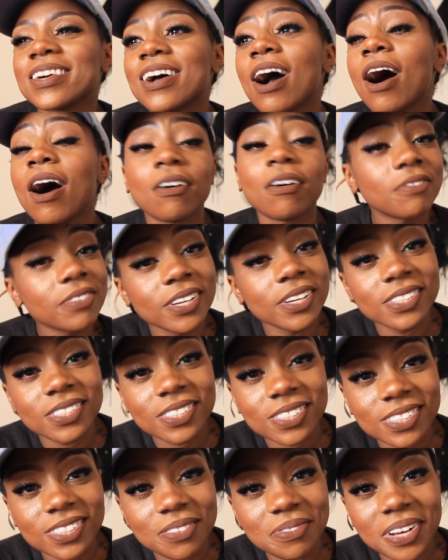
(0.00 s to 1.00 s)

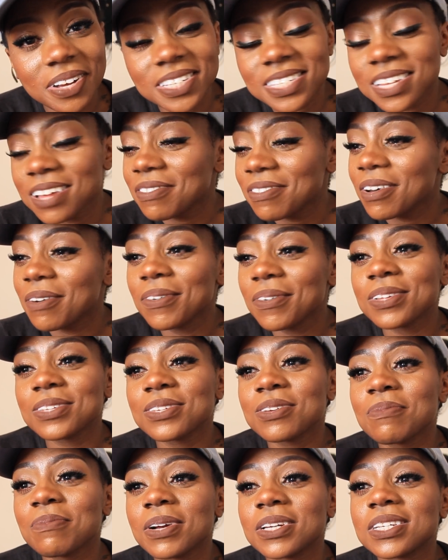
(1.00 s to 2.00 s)
confidence in myself. I want
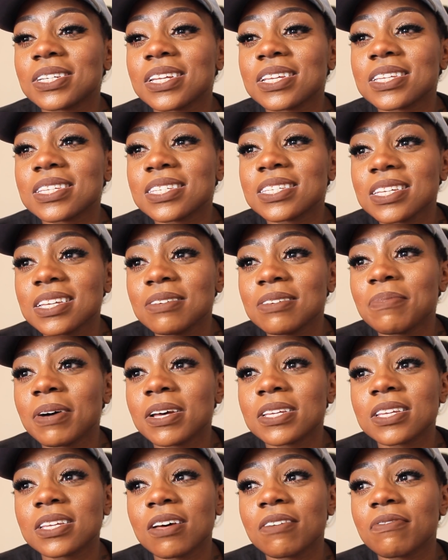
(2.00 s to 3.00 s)
so much to see
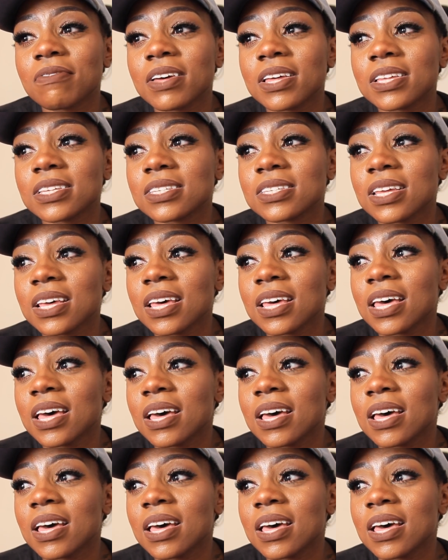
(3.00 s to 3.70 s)
myself as